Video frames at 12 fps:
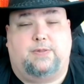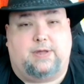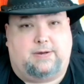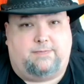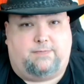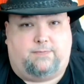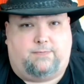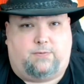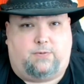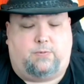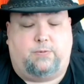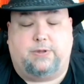thankful
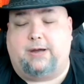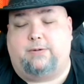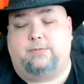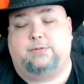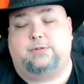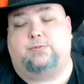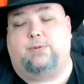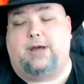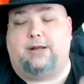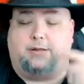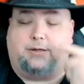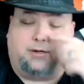for without just
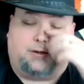rattling